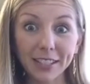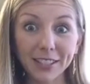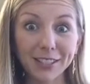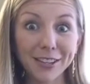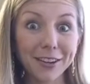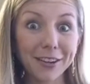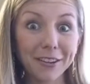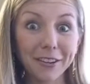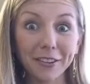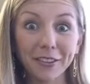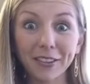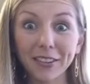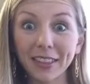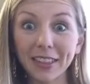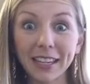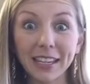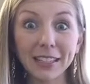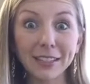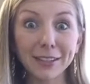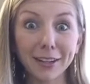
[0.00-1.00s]
So
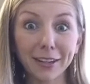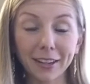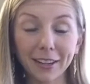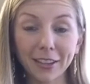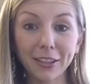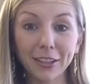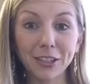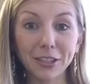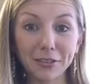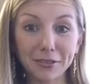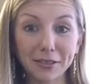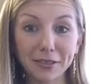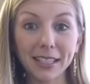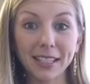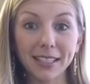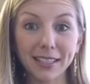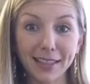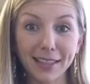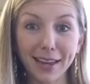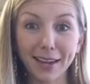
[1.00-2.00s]
these are the
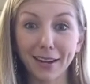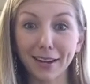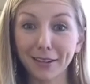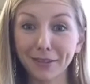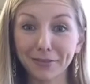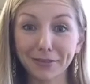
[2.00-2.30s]
juices that are